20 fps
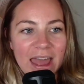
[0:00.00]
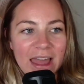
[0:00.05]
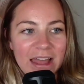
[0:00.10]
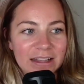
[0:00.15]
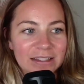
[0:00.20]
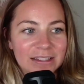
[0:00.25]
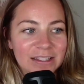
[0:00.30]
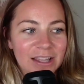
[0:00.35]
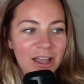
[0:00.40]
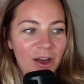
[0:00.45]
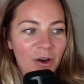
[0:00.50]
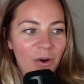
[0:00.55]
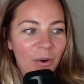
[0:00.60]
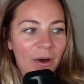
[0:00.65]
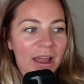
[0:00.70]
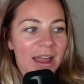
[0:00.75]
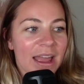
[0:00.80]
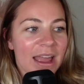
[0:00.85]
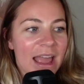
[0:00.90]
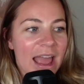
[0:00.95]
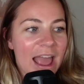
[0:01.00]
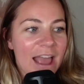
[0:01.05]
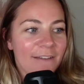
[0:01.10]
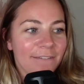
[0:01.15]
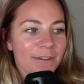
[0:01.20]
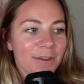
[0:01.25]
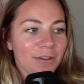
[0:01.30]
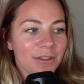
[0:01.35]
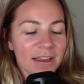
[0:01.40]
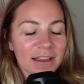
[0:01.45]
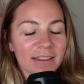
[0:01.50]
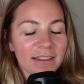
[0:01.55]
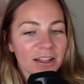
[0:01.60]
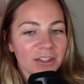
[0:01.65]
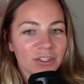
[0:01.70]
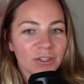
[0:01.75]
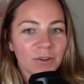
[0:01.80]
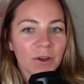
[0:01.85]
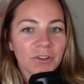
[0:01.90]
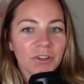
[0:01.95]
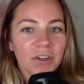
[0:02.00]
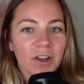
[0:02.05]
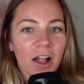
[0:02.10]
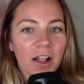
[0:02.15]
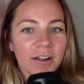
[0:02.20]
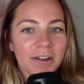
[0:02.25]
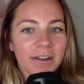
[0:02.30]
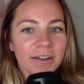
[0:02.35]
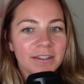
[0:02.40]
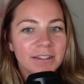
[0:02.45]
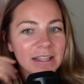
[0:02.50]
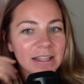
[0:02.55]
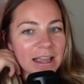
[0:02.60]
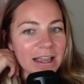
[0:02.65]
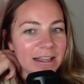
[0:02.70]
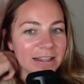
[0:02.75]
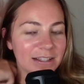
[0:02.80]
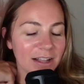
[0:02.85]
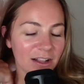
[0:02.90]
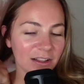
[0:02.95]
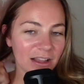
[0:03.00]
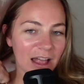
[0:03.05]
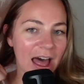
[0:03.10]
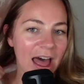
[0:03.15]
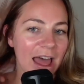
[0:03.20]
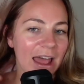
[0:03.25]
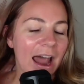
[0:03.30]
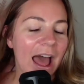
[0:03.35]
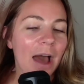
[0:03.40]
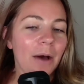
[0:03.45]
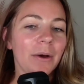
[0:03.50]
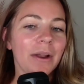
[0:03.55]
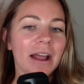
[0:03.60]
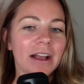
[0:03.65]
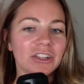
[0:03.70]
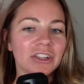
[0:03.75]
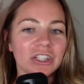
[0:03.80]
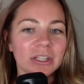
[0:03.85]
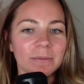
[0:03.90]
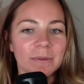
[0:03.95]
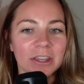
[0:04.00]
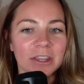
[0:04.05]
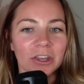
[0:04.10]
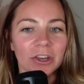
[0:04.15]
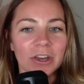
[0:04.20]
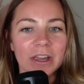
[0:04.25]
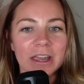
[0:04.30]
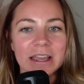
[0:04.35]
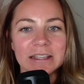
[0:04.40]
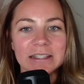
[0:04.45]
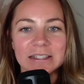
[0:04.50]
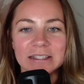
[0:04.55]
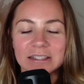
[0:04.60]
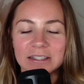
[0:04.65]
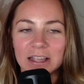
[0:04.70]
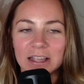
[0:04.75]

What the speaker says: And so if you think that $200 is a lot, I would actually be curious